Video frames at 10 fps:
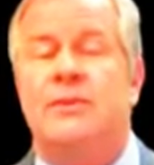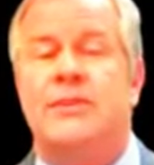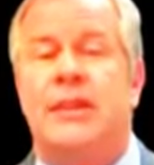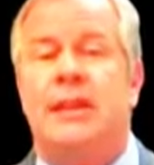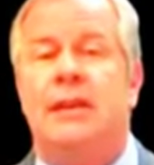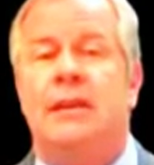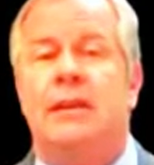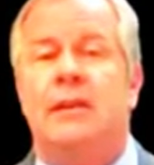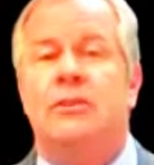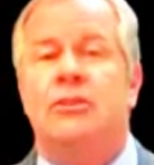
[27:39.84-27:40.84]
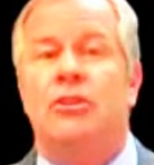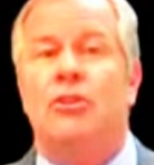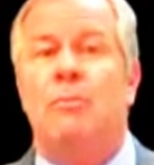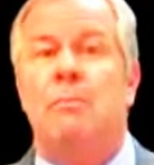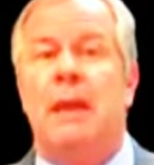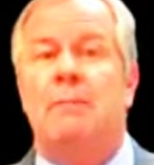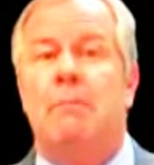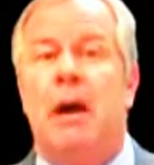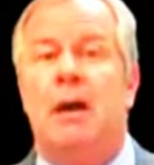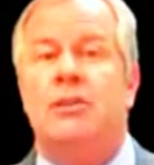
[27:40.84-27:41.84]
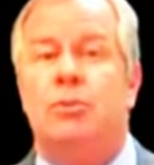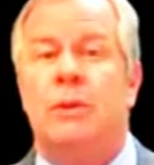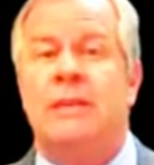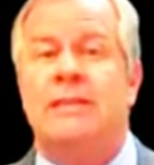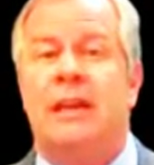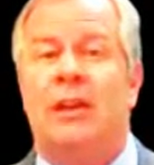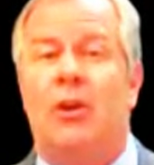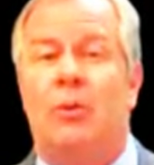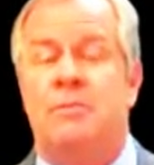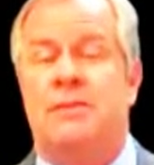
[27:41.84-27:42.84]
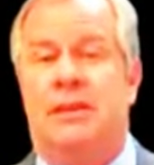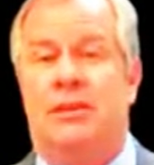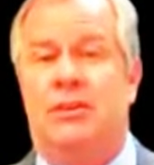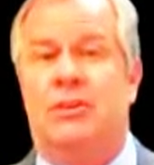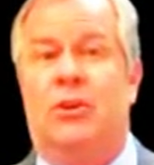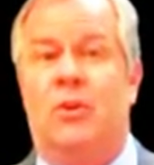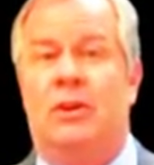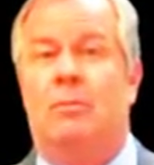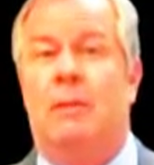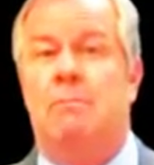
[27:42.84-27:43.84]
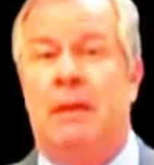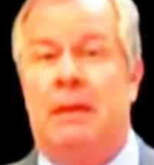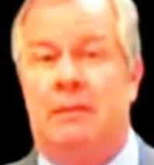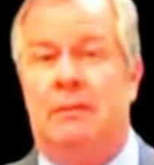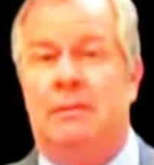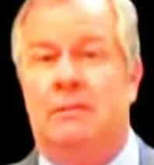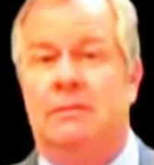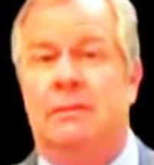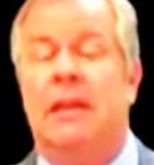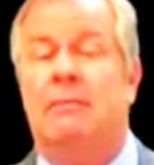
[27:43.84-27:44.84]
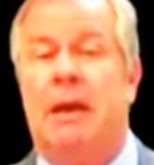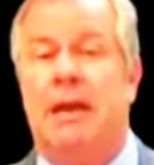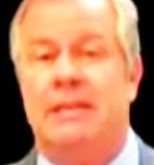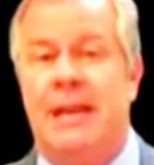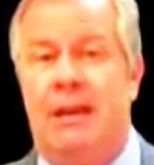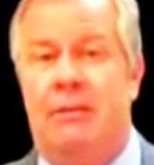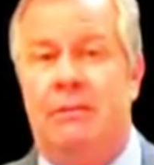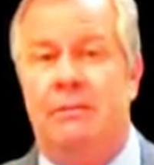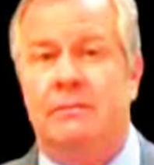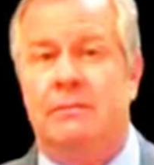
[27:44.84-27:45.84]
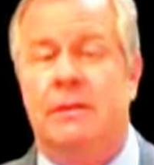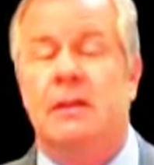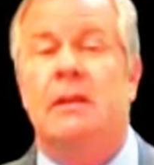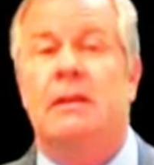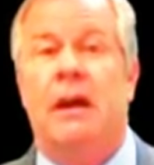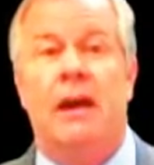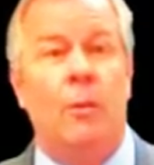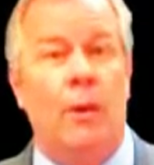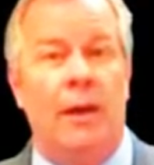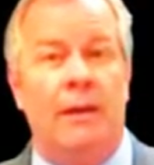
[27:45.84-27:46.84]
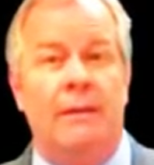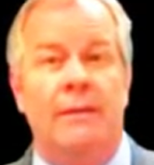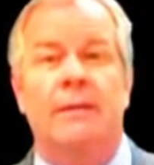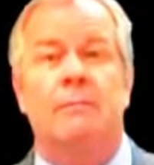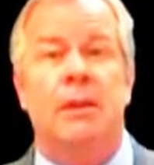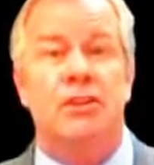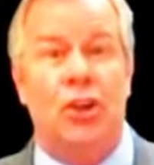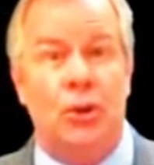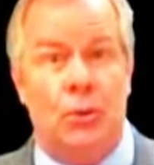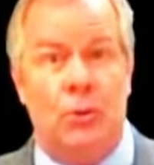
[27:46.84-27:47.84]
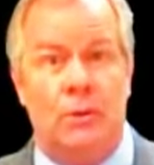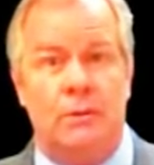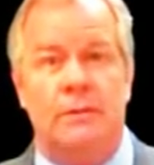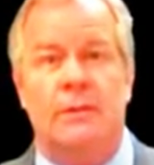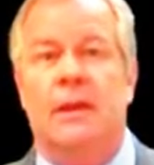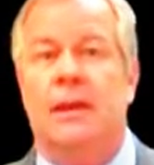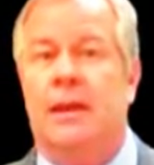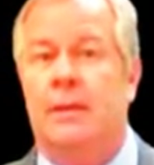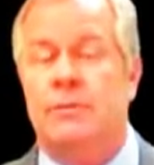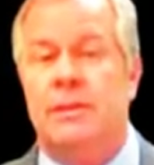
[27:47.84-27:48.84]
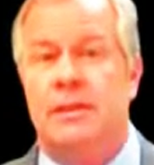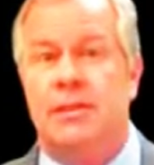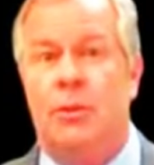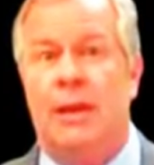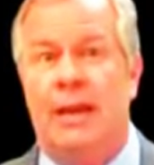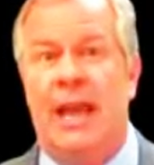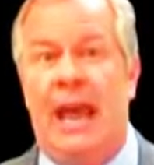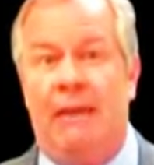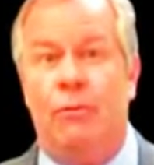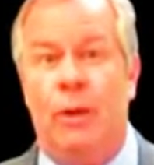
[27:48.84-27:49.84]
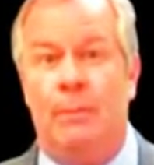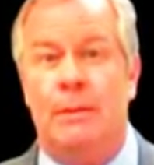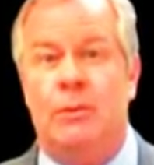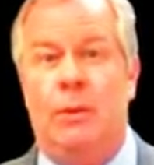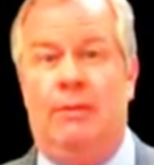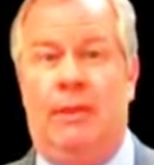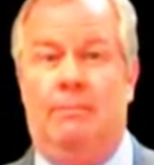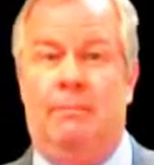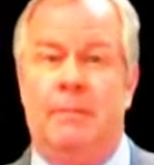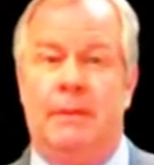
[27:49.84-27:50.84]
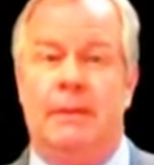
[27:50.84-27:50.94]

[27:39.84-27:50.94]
You see, 2 big box retail home centers are going to be built in my town. Not 1, but 2, and I'm situated halfway between them.